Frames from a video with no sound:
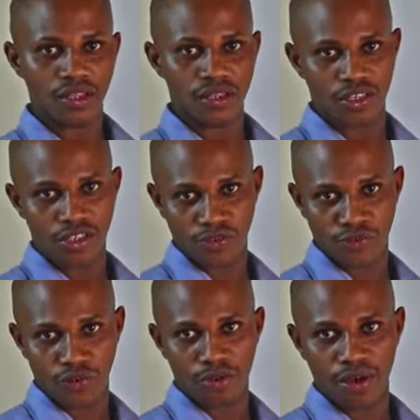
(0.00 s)
this
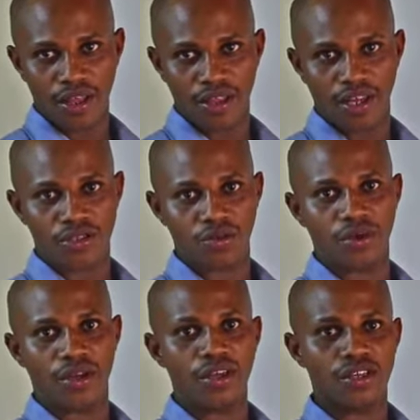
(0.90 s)
formula that
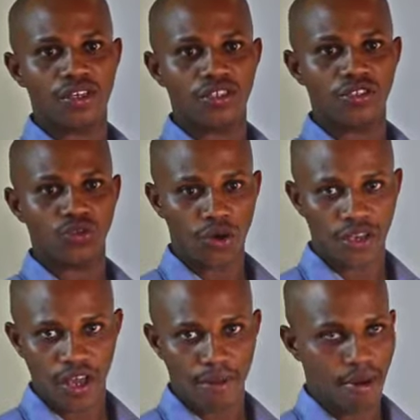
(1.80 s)
we're
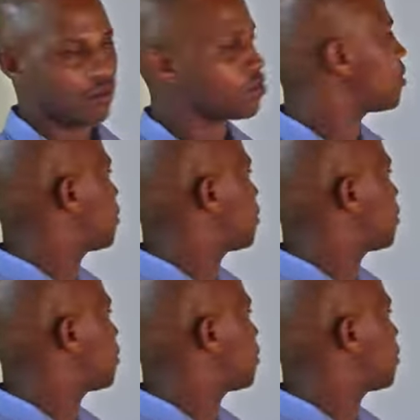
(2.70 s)
talking about.